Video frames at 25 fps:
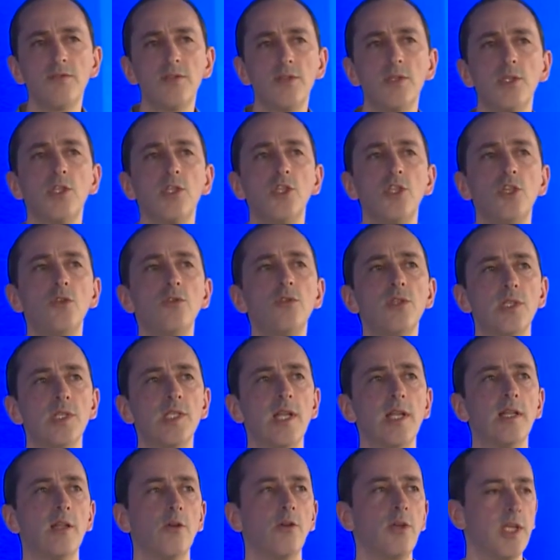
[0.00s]
the students
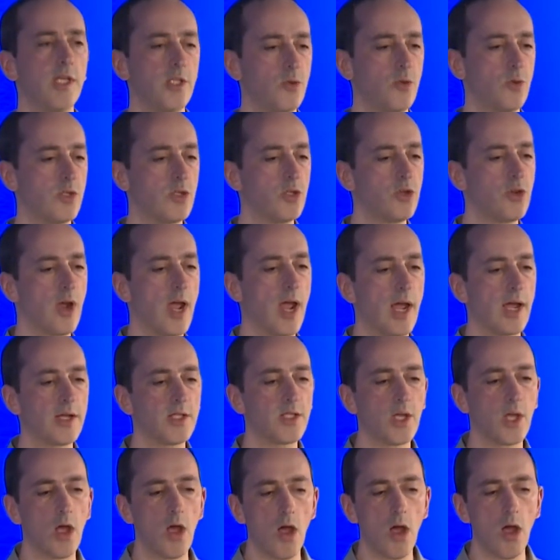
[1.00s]
they're looking to
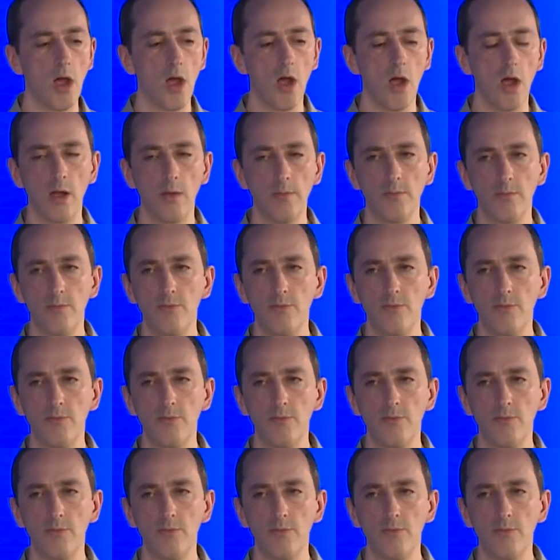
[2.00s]
attract are